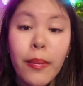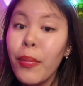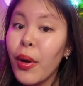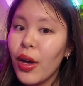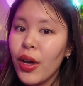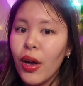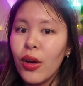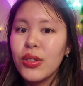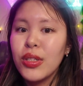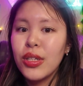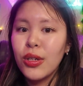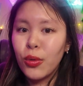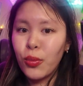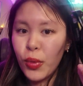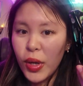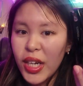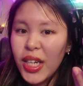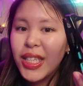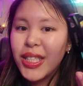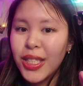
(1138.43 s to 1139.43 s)
But also,
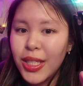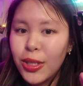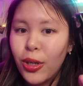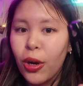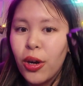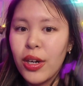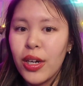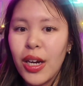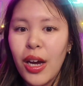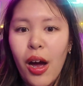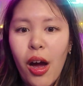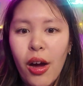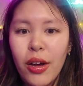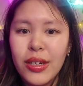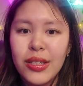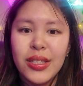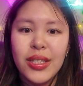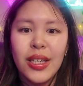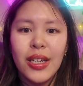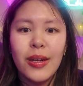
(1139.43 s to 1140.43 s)
when it's dark,
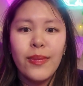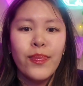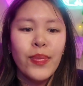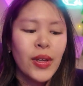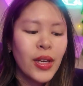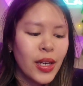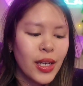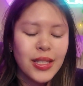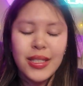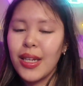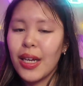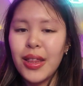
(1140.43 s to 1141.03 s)
honestly, it's